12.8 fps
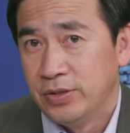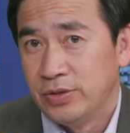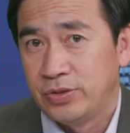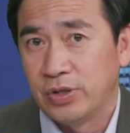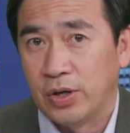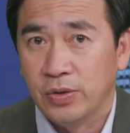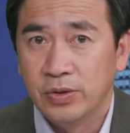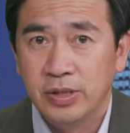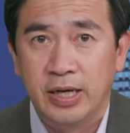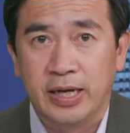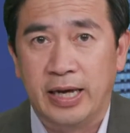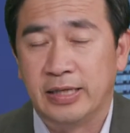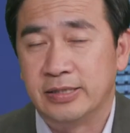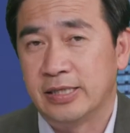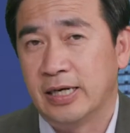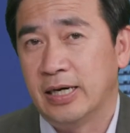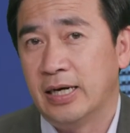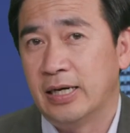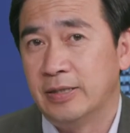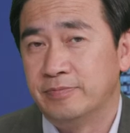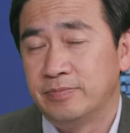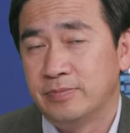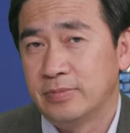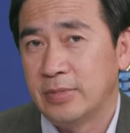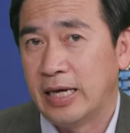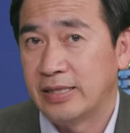So, and
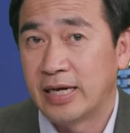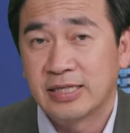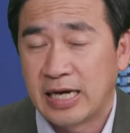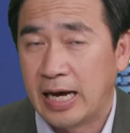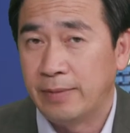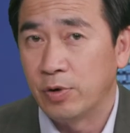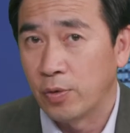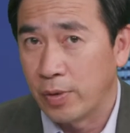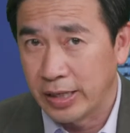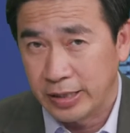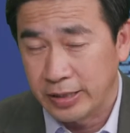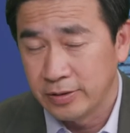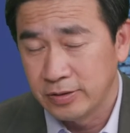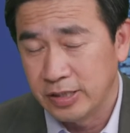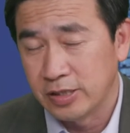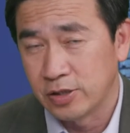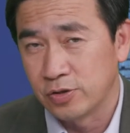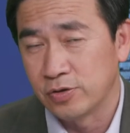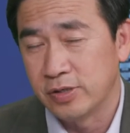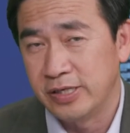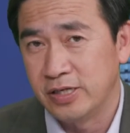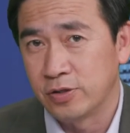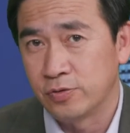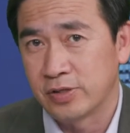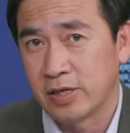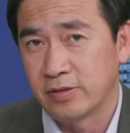at that time already, in the year
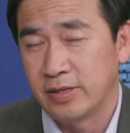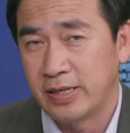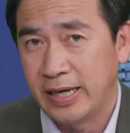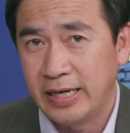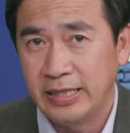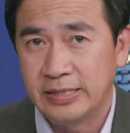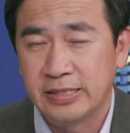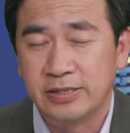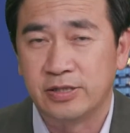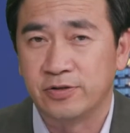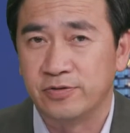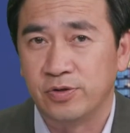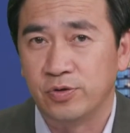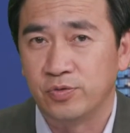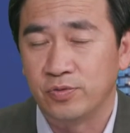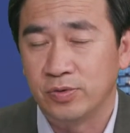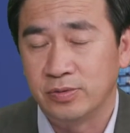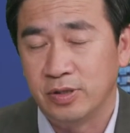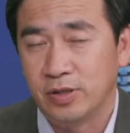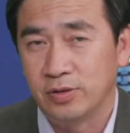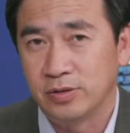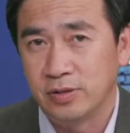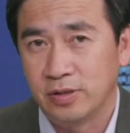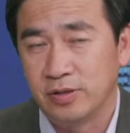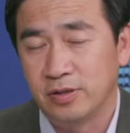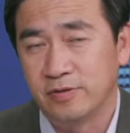2008,
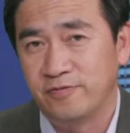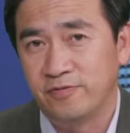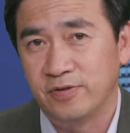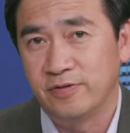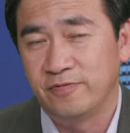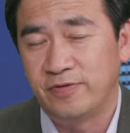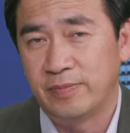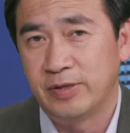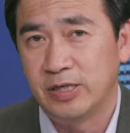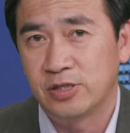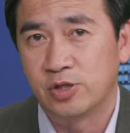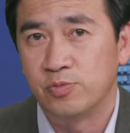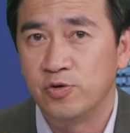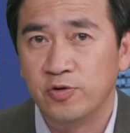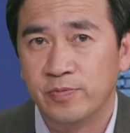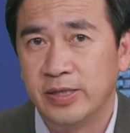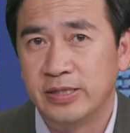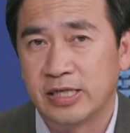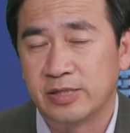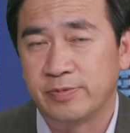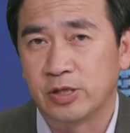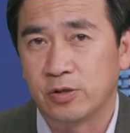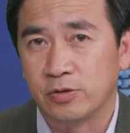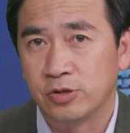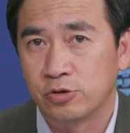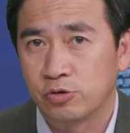the feminist movement has been
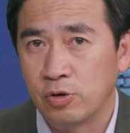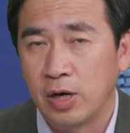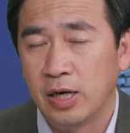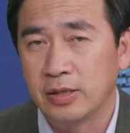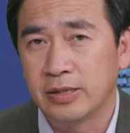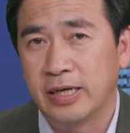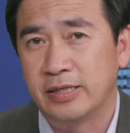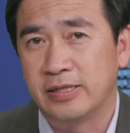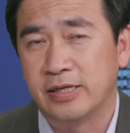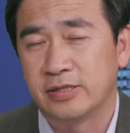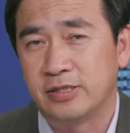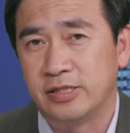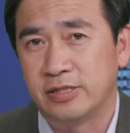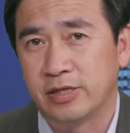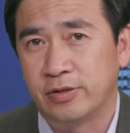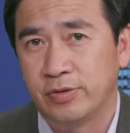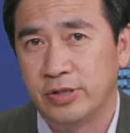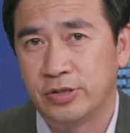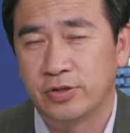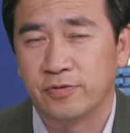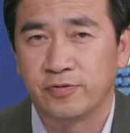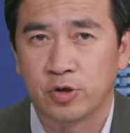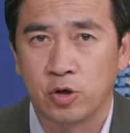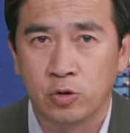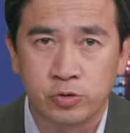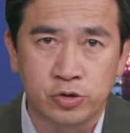going strong, and there's degeneration of the
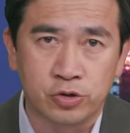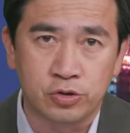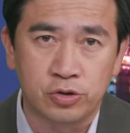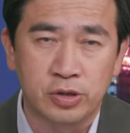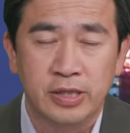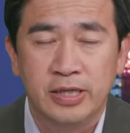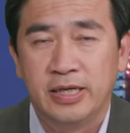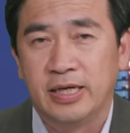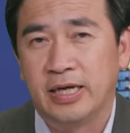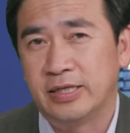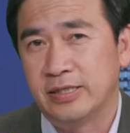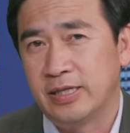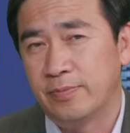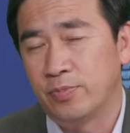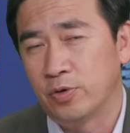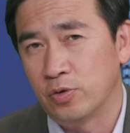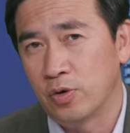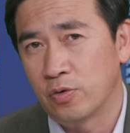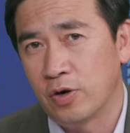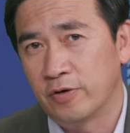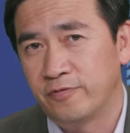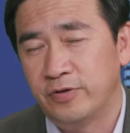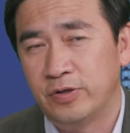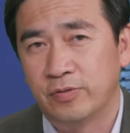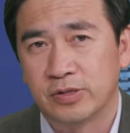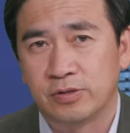culture, and then
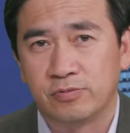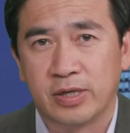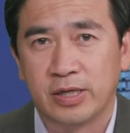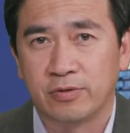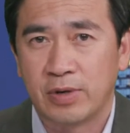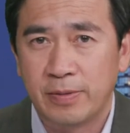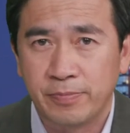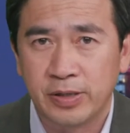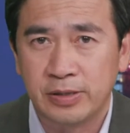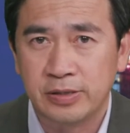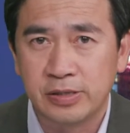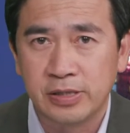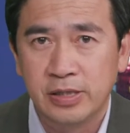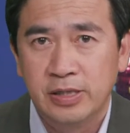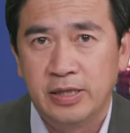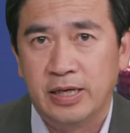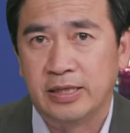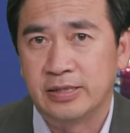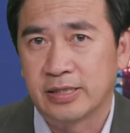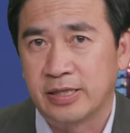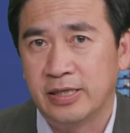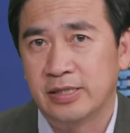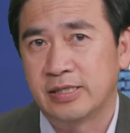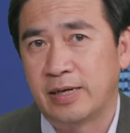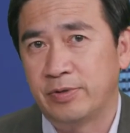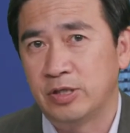pornography was running rampant, and the
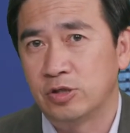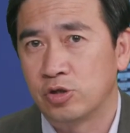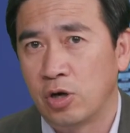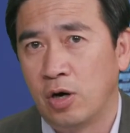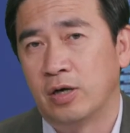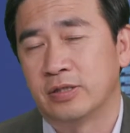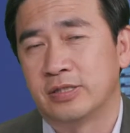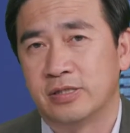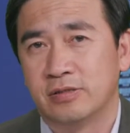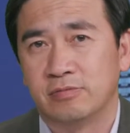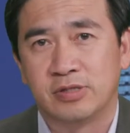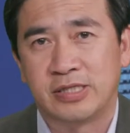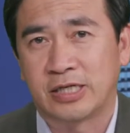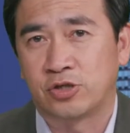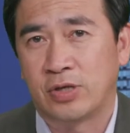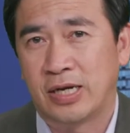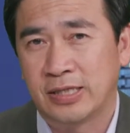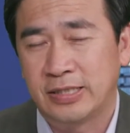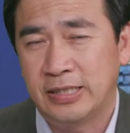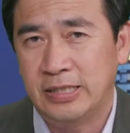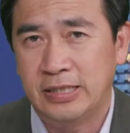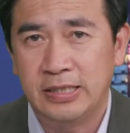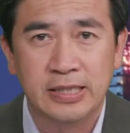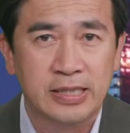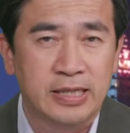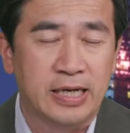kids are being taught
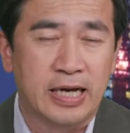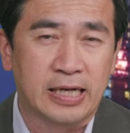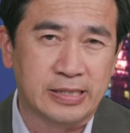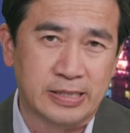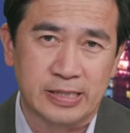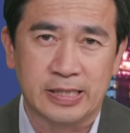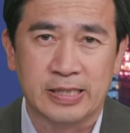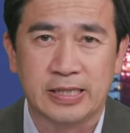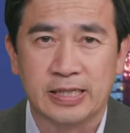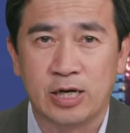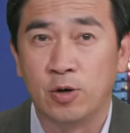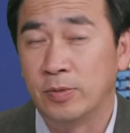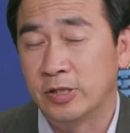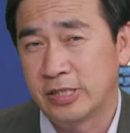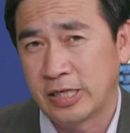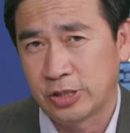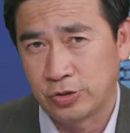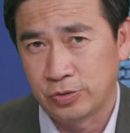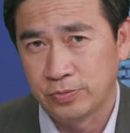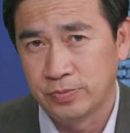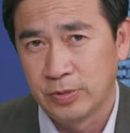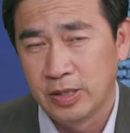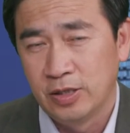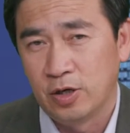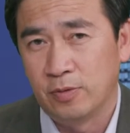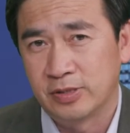sexuality and
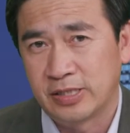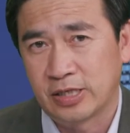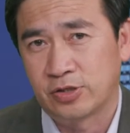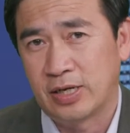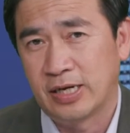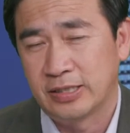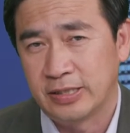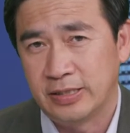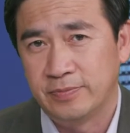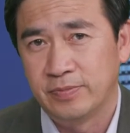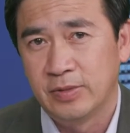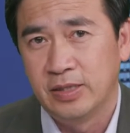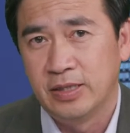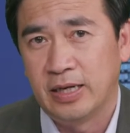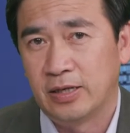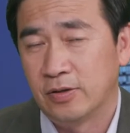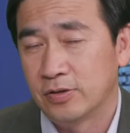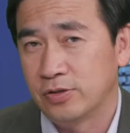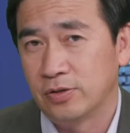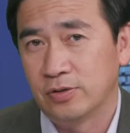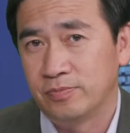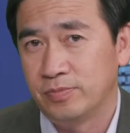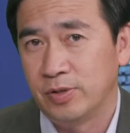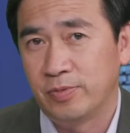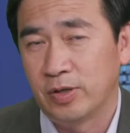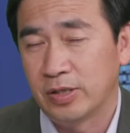homosexuality. And also
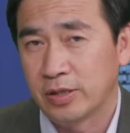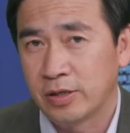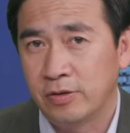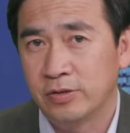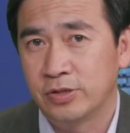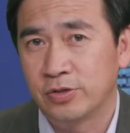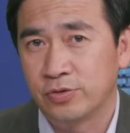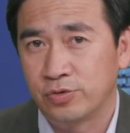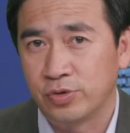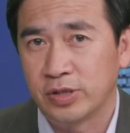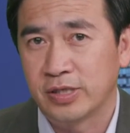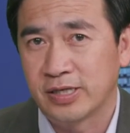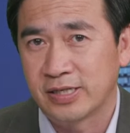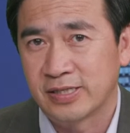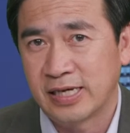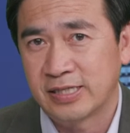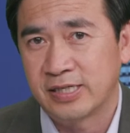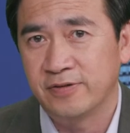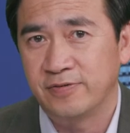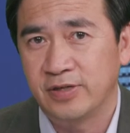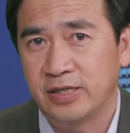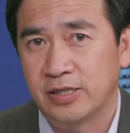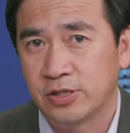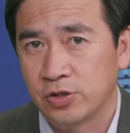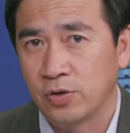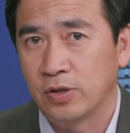people are encouraged to drink excessively
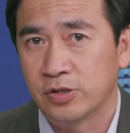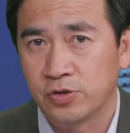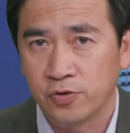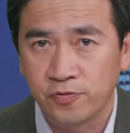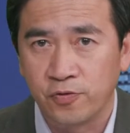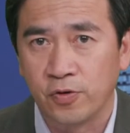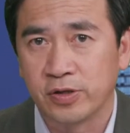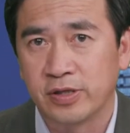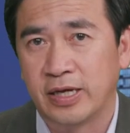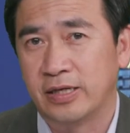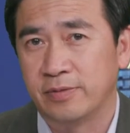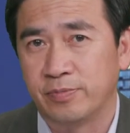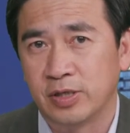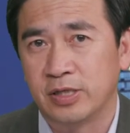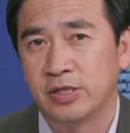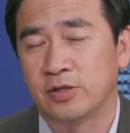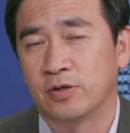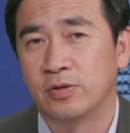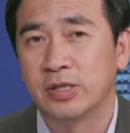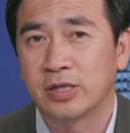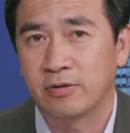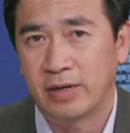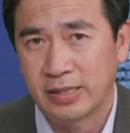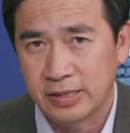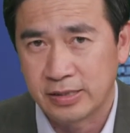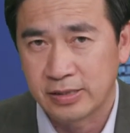and so on and so forth, and political
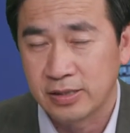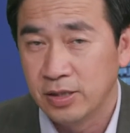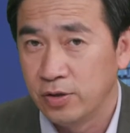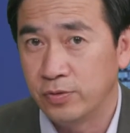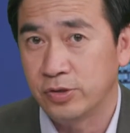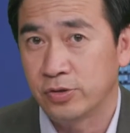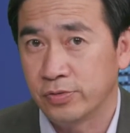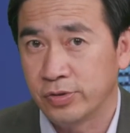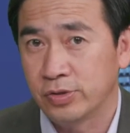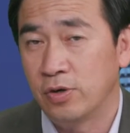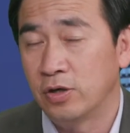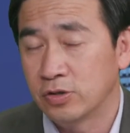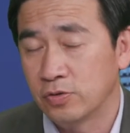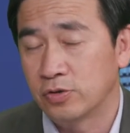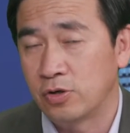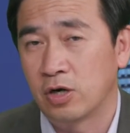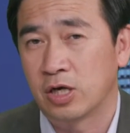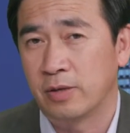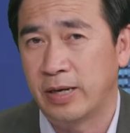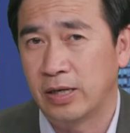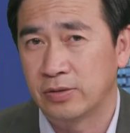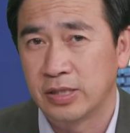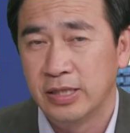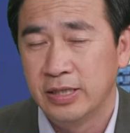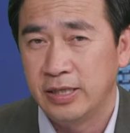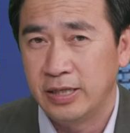correctness, which was also talked about
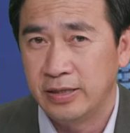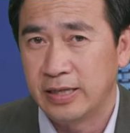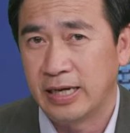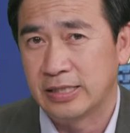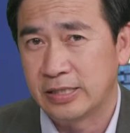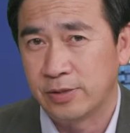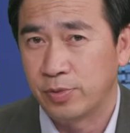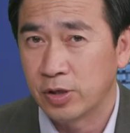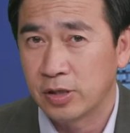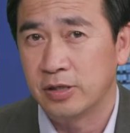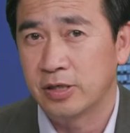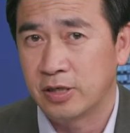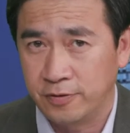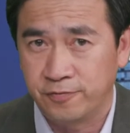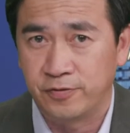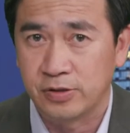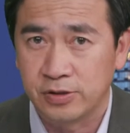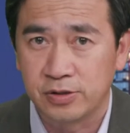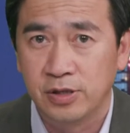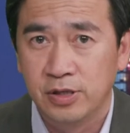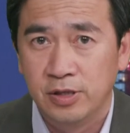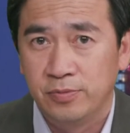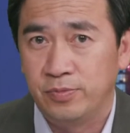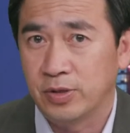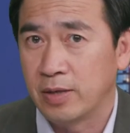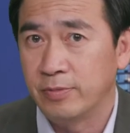in that Berkeley conference,
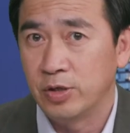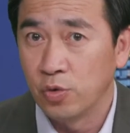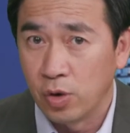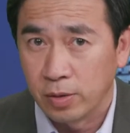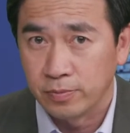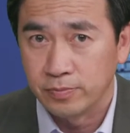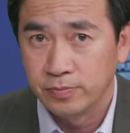become a norm.